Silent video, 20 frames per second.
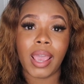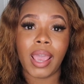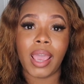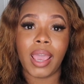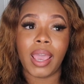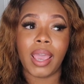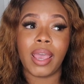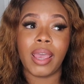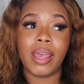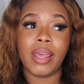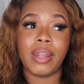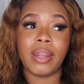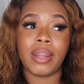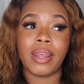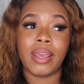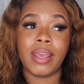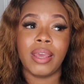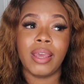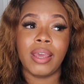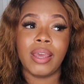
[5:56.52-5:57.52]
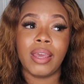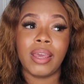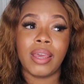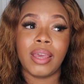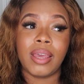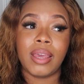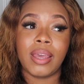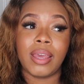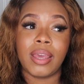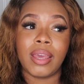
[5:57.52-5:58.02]
And
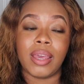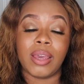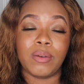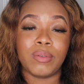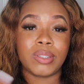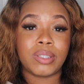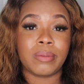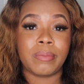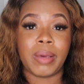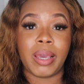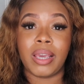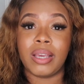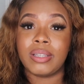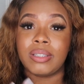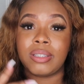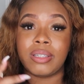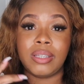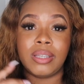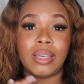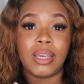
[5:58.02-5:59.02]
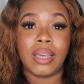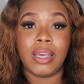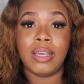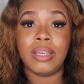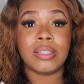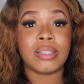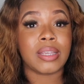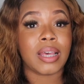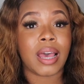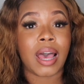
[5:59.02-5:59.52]
it was amazing.
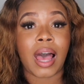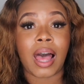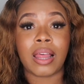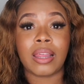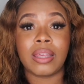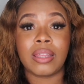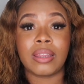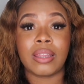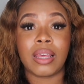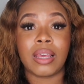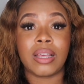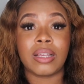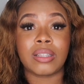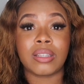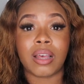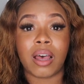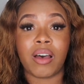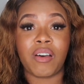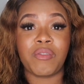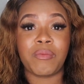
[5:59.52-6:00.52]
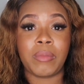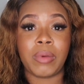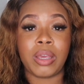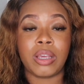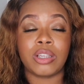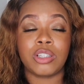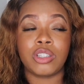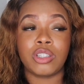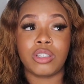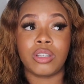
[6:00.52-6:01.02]
He said highly things of
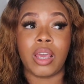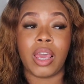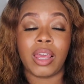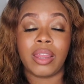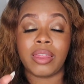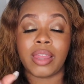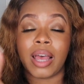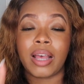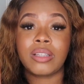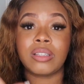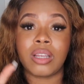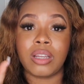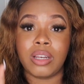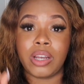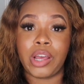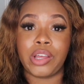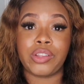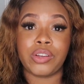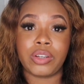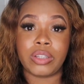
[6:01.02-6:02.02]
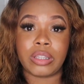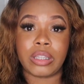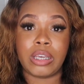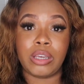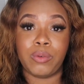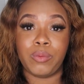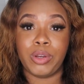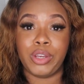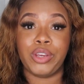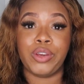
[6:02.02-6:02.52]
me. And that's another
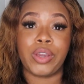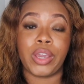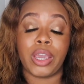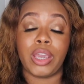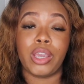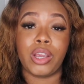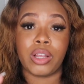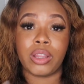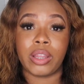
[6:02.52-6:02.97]
thing when you get